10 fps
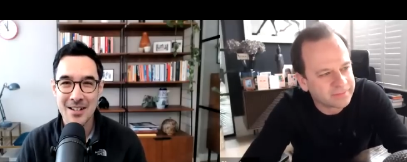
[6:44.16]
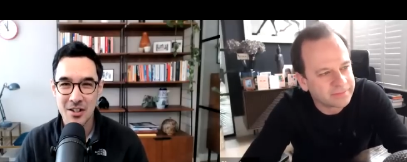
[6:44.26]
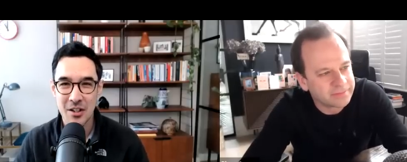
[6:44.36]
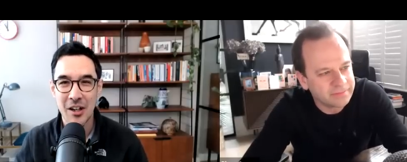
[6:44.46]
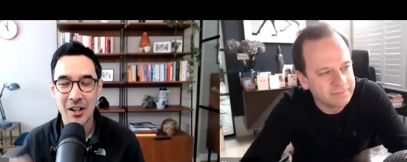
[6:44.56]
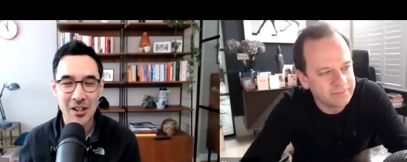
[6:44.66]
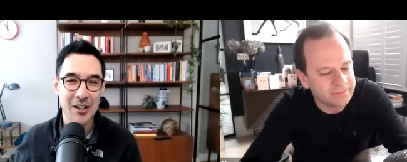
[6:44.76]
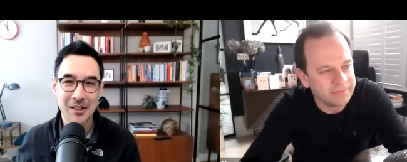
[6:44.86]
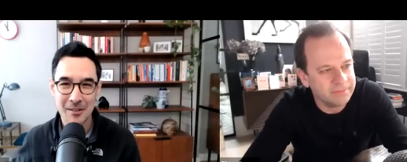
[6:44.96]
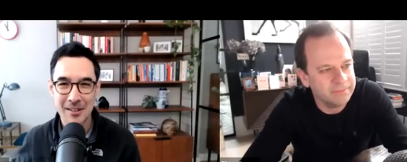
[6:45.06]
Speaker 1: that's going to
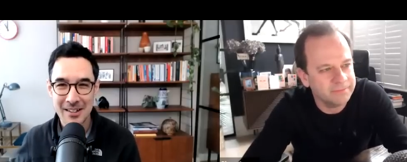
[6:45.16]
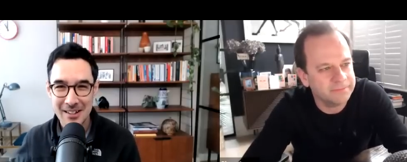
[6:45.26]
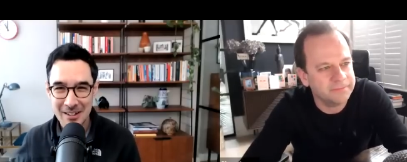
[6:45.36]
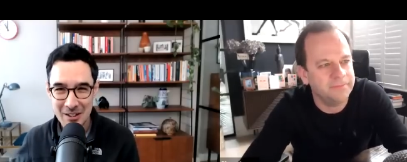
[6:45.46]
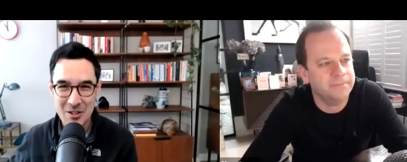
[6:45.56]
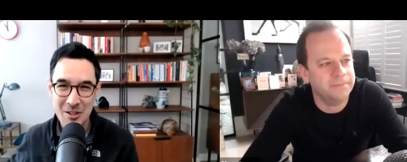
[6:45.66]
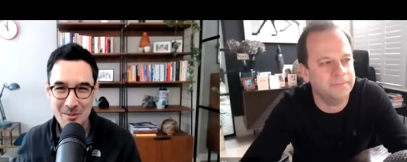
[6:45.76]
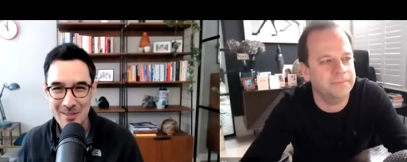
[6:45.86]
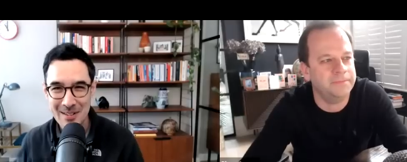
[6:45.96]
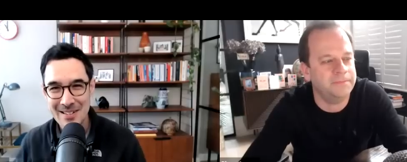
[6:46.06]
hurt
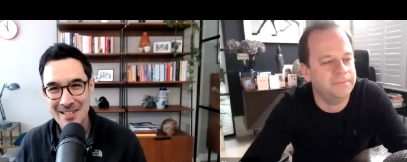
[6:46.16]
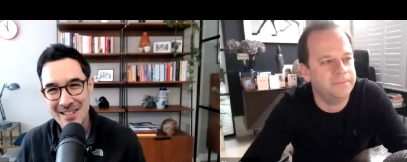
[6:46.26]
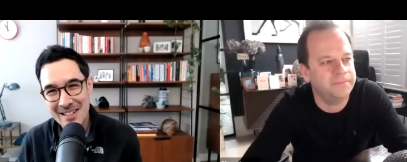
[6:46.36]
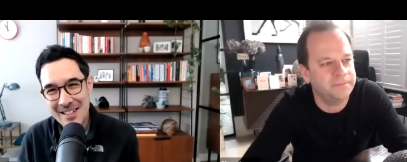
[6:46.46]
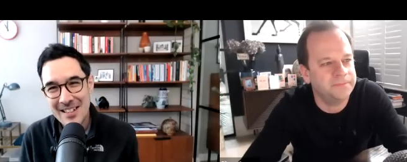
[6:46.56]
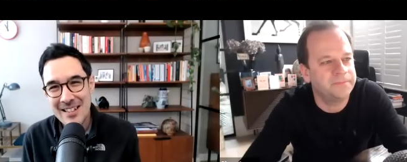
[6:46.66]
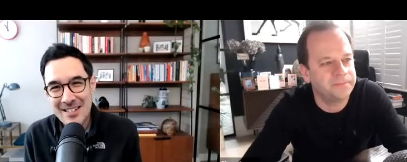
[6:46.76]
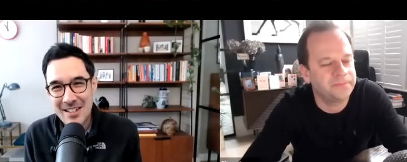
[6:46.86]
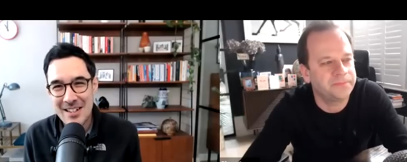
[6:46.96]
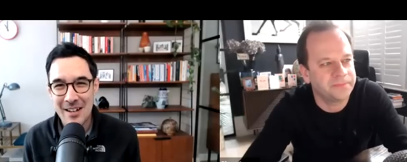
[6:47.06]
consumers.
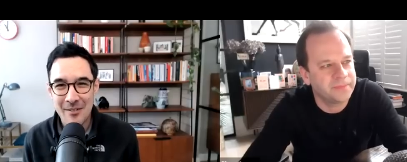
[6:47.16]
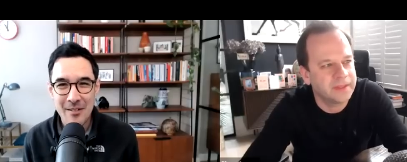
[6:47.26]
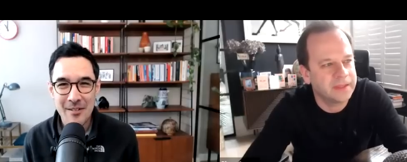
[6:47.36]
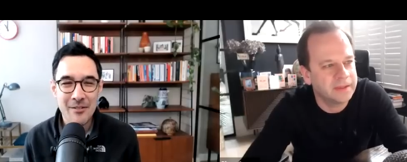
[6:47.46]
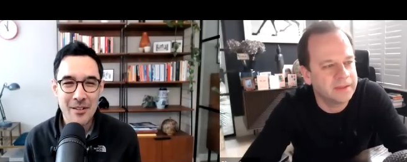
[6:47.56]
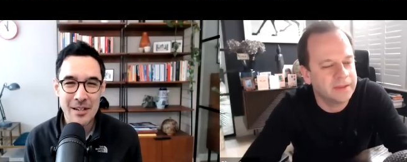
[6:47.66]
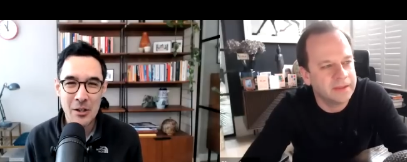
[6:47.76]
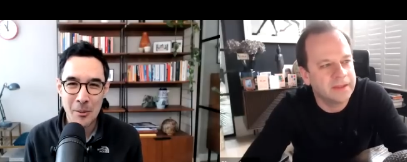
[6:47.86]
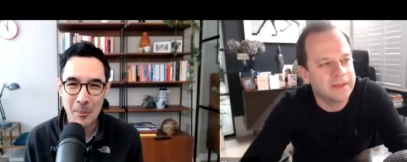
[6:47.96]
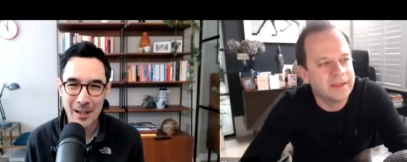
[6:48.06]
So yeah, very very
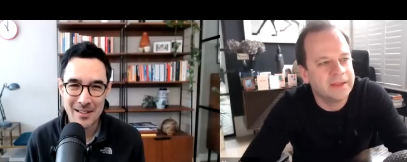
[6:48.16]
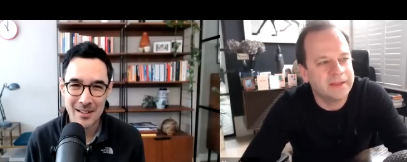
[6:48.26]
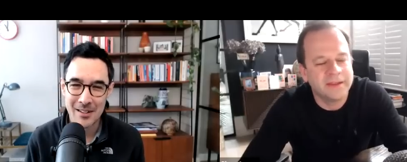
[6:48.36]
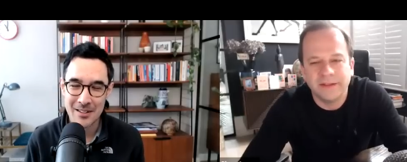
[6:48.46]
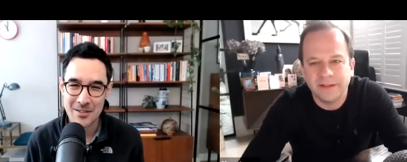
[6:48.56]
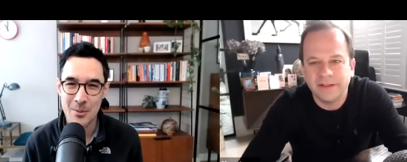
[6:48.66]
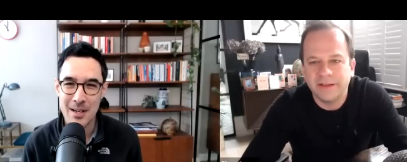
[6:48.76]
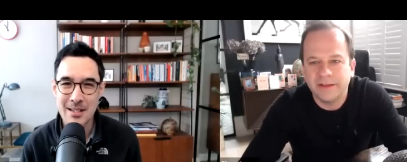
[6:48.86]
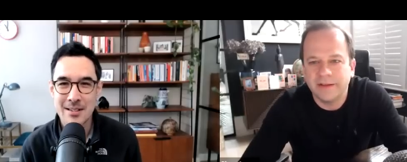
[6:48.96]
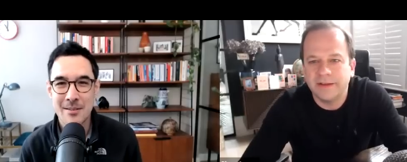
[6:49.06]
non-political as
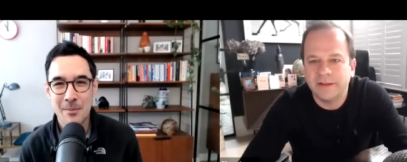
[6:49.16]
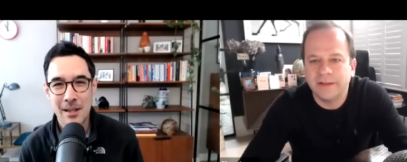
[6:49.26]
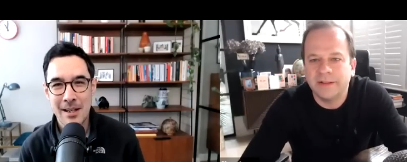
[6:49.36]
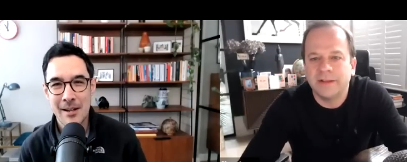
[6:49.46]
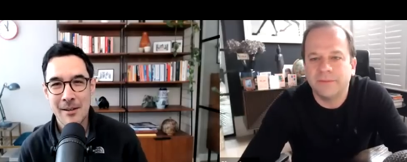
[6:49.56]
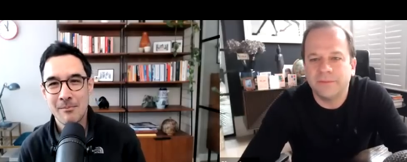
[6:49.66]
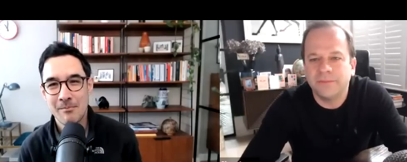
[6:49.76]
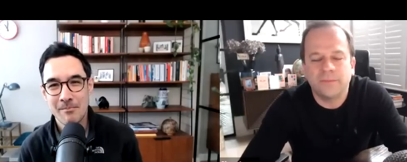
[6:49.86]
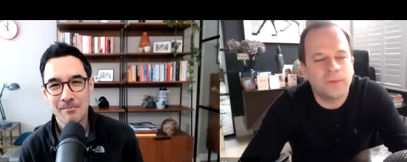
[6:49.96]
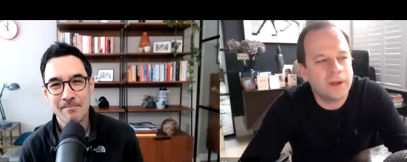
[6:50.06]
always. But um,
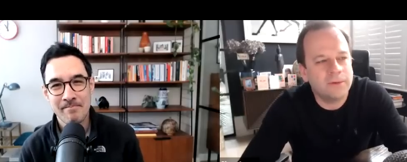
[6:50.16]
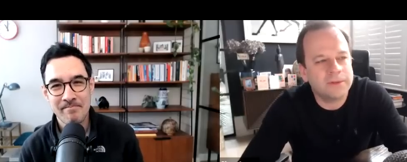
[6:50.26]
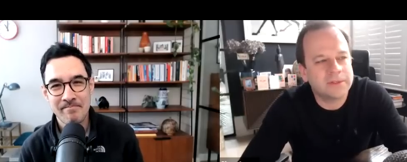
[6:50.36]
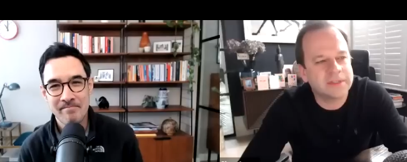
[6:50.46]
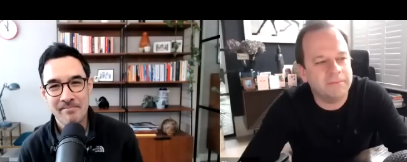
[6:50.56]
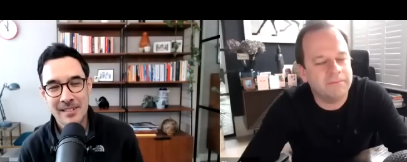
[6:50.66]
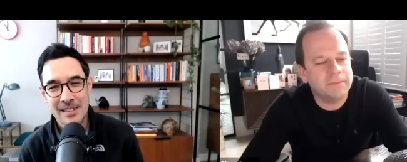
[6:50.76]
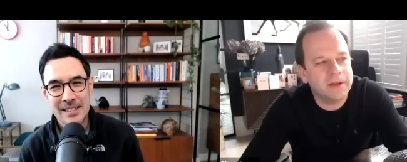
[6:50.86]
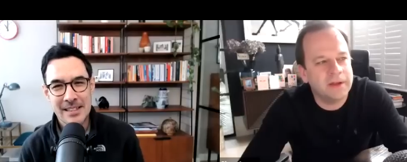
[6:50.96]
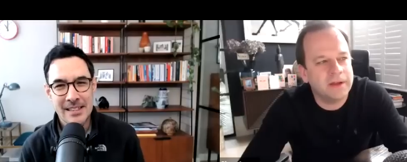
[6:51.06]
Speaker 2: well, I was
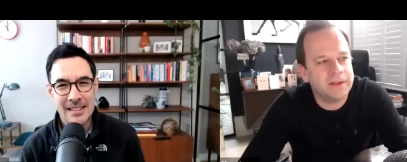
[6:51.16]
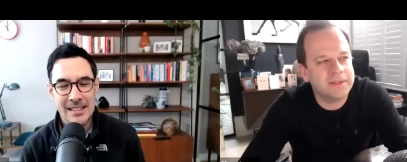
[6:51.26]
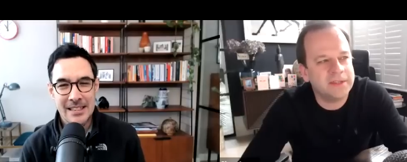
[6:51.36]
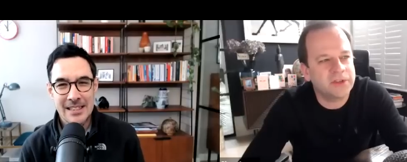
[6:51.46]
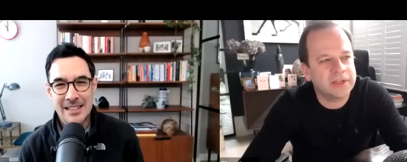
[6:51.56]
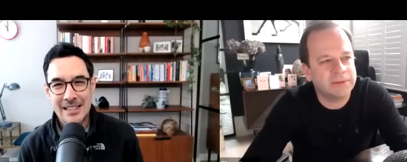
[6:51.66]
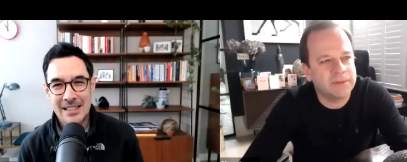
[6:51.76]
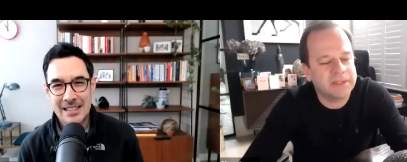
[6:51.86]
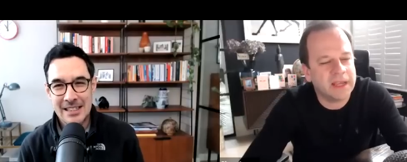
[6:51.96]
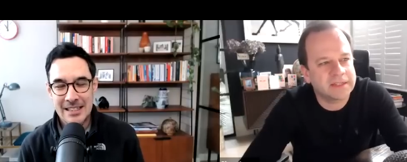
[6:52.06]
um, it's
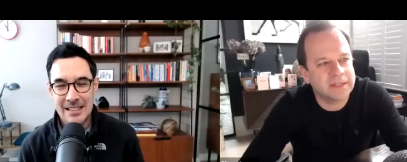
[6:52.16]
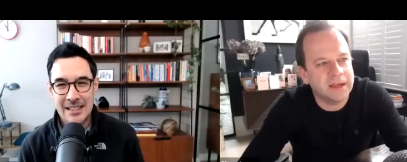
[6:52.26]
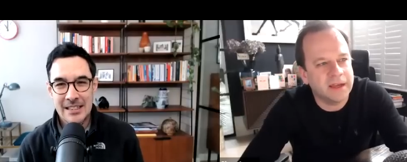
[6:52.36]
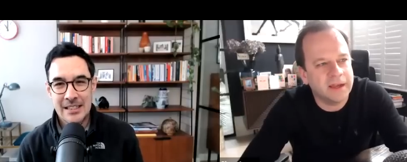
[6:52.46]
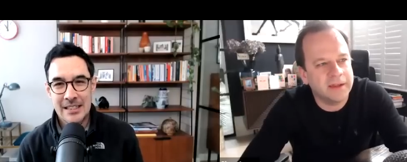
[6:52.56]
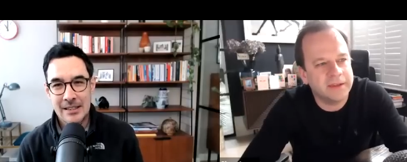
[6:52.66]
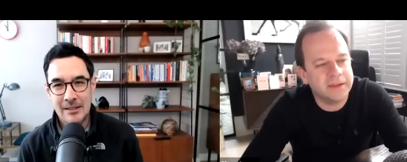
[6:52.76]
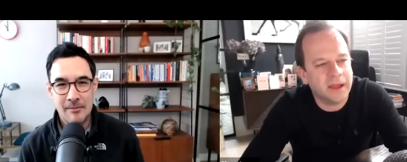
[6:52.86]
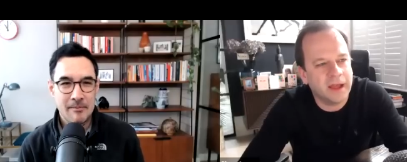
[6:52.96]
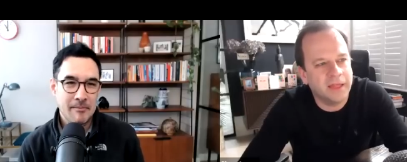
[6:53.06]
interesting with Tesla
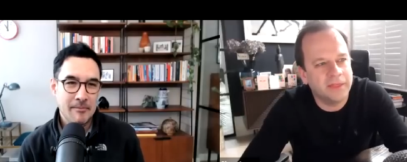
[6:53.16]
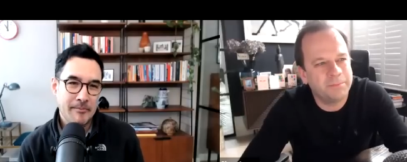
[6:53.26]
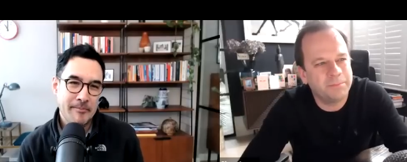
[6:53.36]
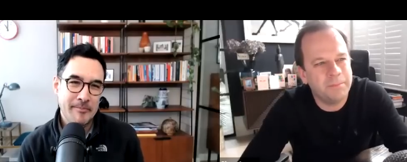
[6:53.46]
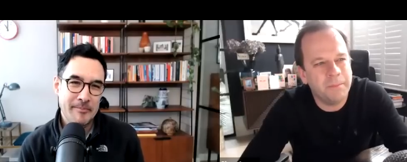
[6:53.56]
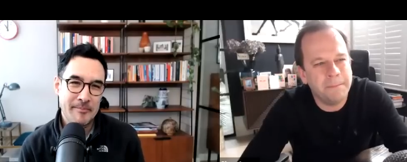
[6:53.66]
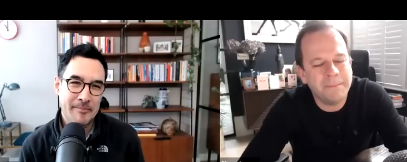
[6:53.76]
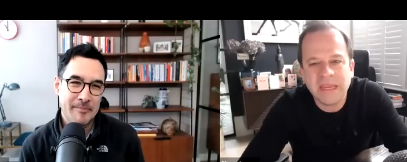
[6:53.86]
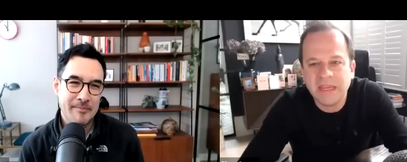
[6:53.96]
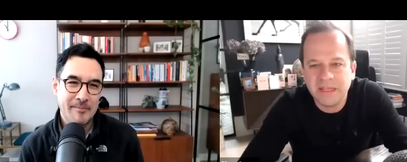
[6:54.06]
and uh, the
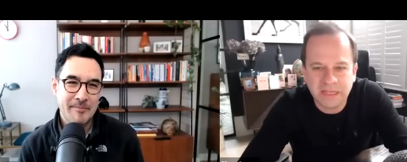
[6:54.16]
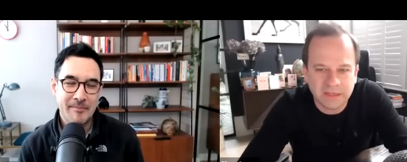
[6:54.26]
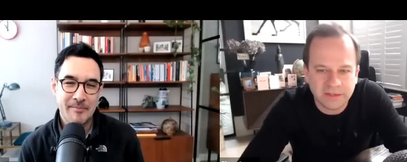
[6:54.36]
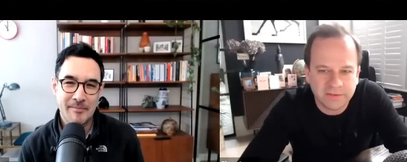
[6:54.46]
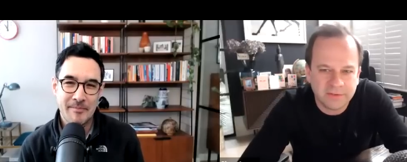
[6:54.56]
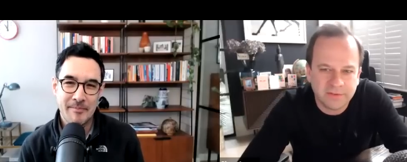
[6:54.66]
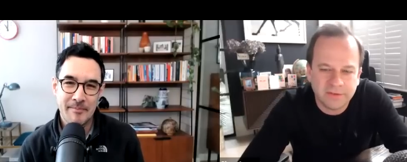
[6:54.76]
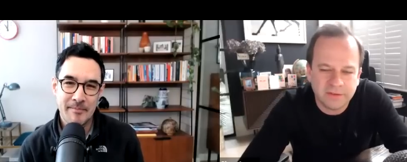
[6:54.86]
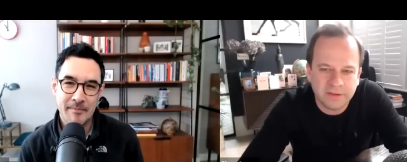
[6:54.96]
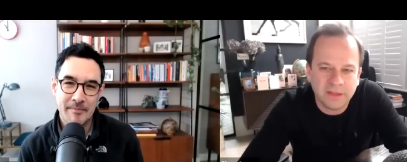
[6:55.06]

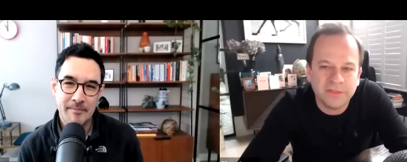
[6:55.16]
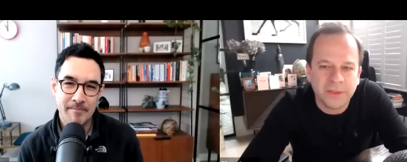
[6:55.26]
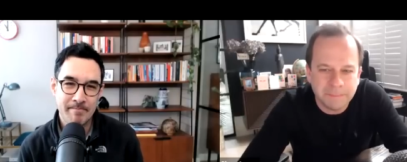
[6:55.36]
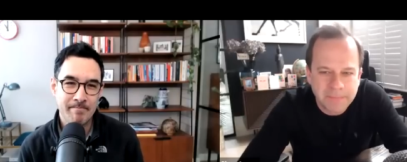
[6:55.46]
media's the